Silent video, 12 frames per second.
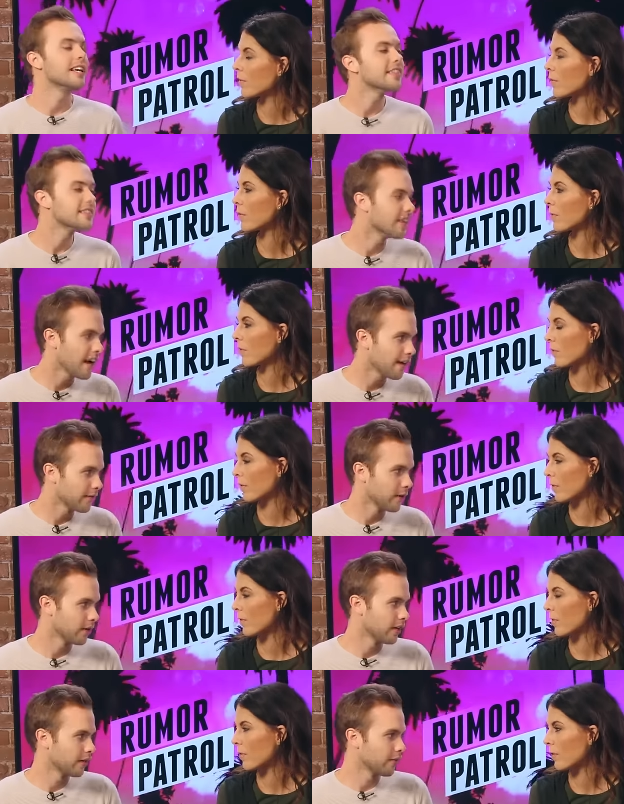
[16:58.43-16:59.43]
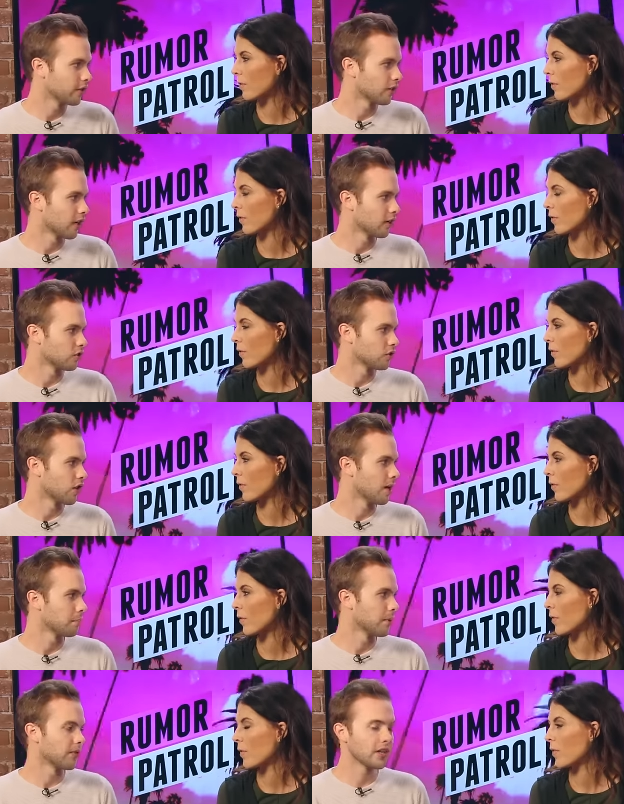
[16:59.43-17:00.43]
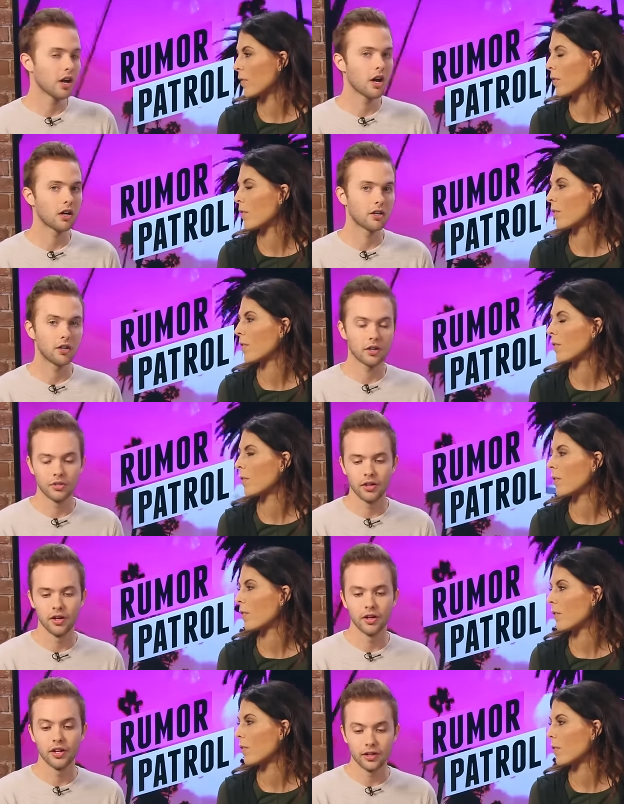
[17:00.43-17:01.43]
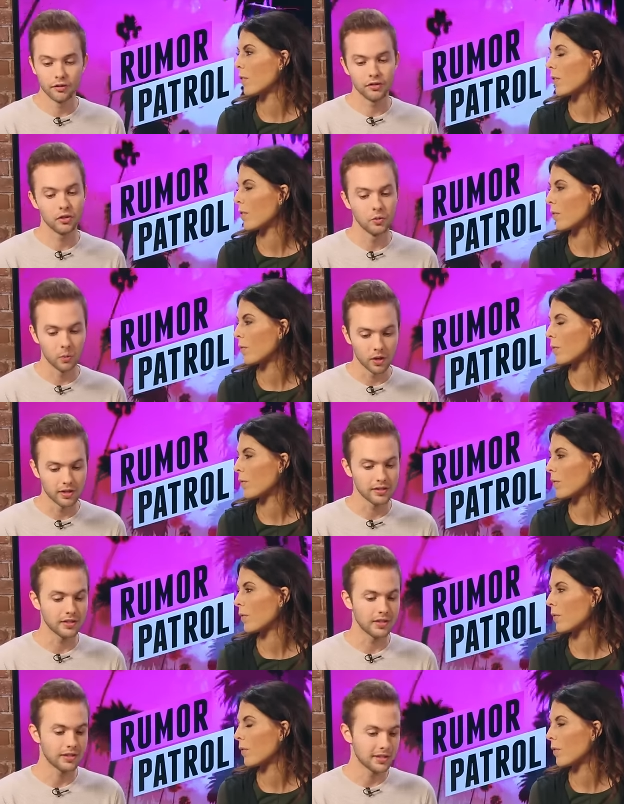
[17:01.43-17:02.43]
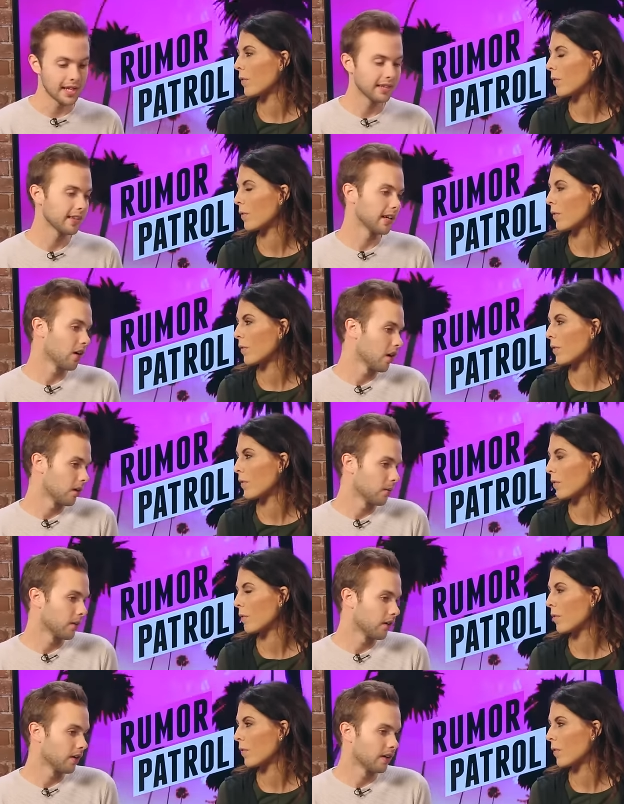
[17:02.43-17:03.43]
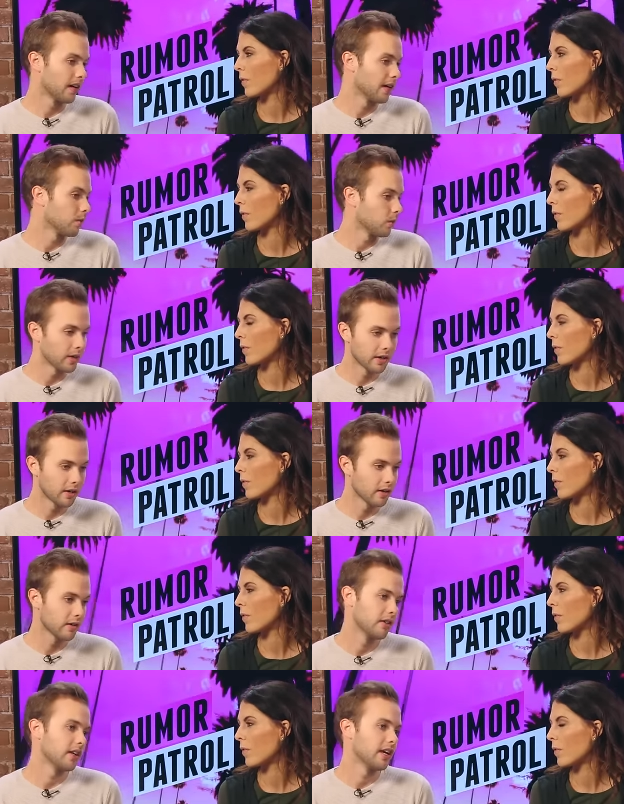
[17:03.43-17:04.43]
Speaker 1: She is not voting for Donald Trump, but the interview was insanely awkward and weird